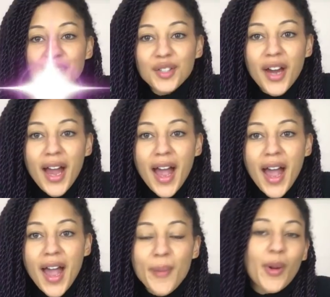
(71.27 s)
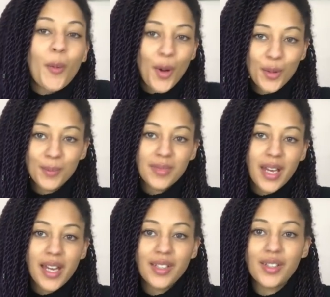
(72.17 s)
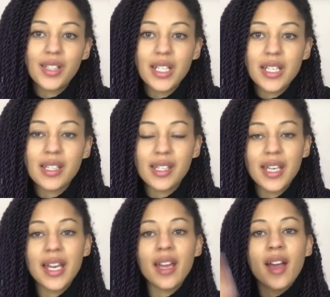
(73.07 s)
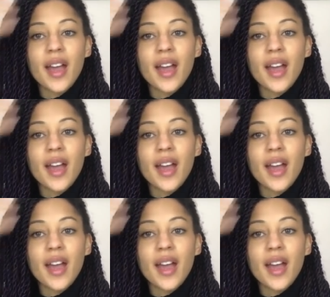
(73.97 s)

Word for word: tribe, welcome to HGDC,